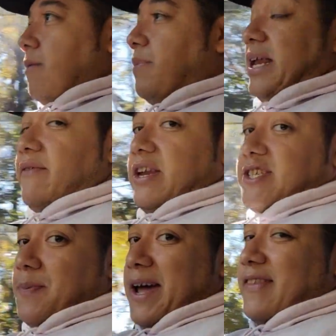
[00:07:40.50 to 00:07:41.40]
but even in
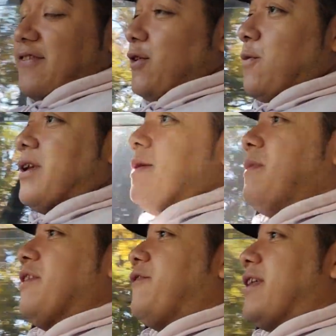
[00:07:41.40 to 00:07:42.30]
Japan, they still wanted
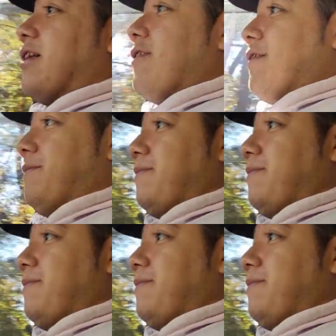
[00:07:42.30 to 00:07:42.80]
money for that car.